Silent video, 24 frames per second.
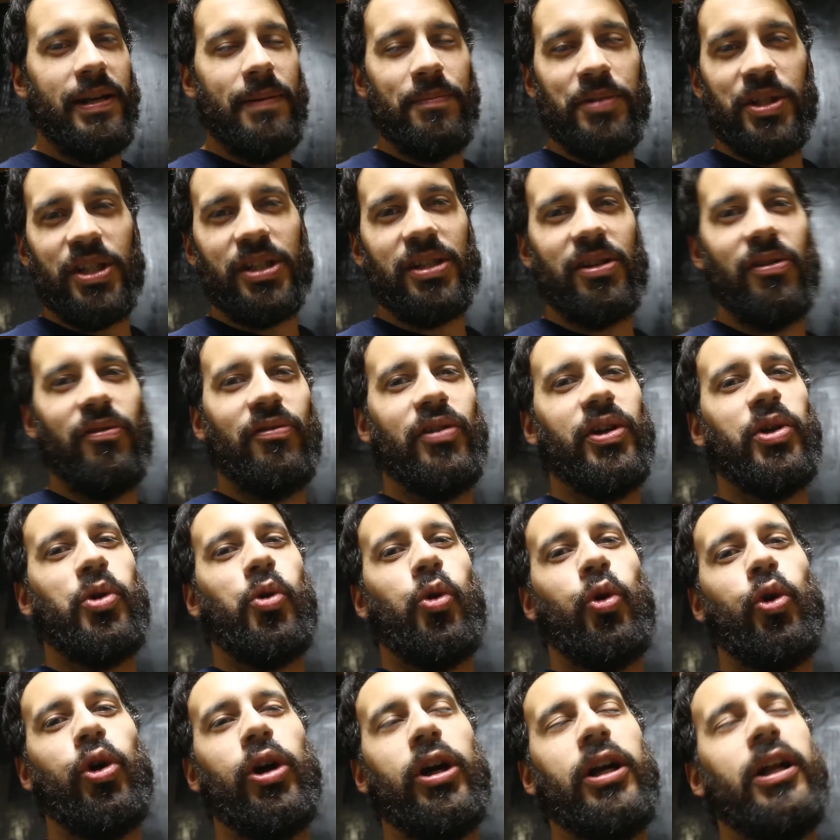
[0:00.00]
I'm just gonna
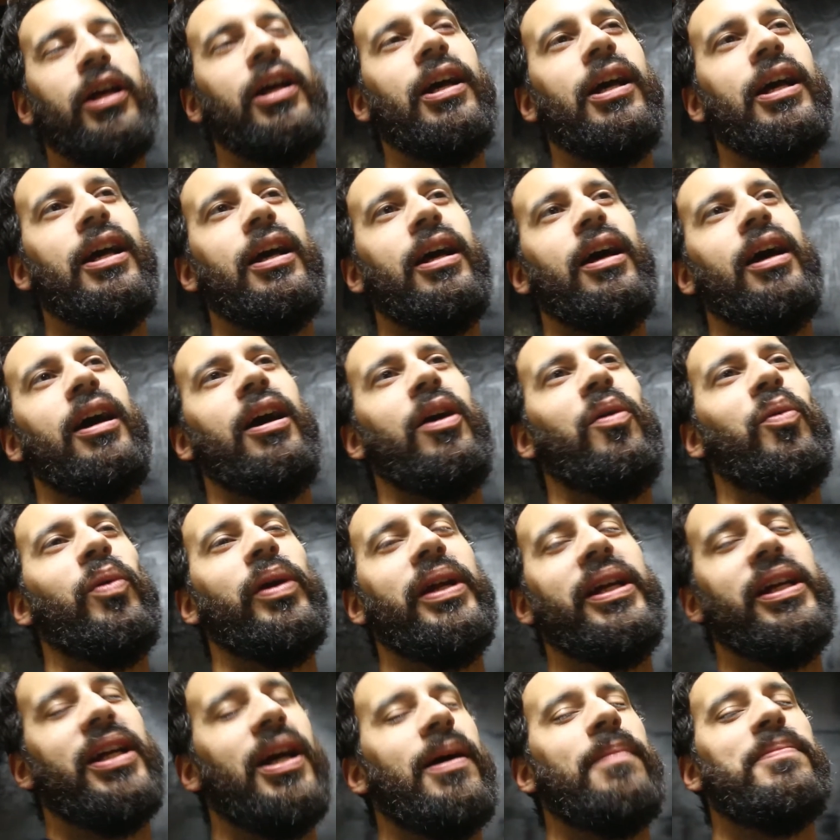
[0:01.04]
record when
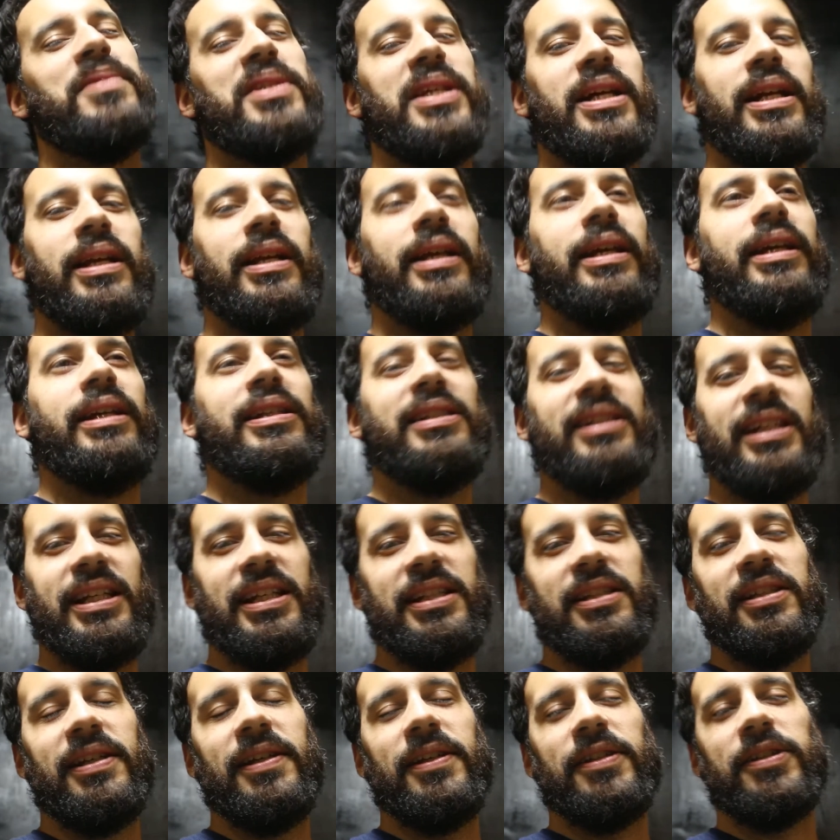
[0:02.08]
he comes in and he
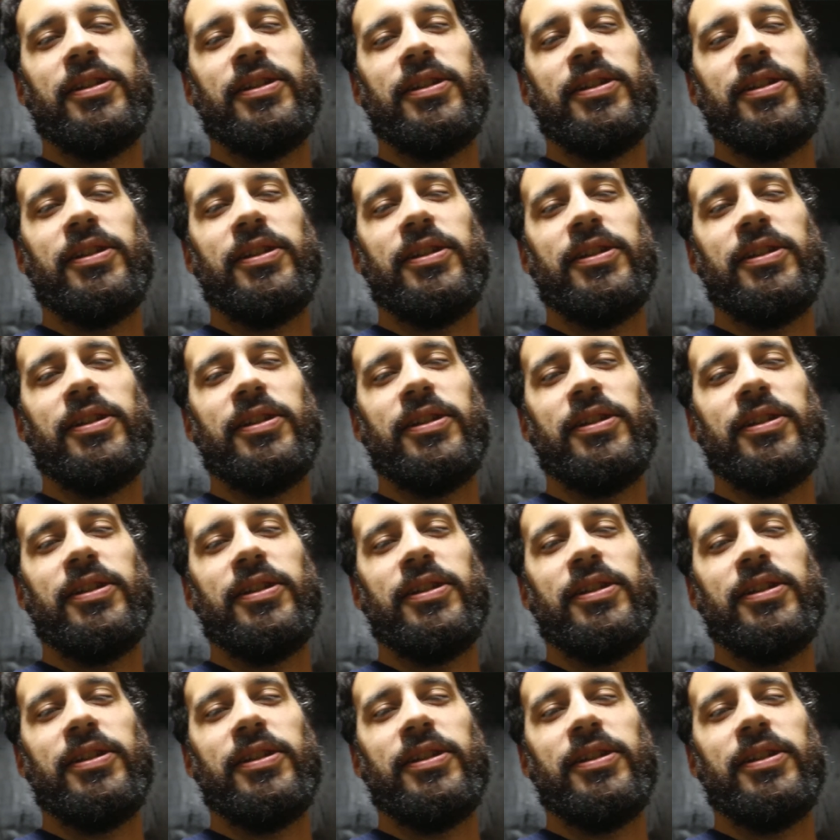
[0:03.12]
sees it.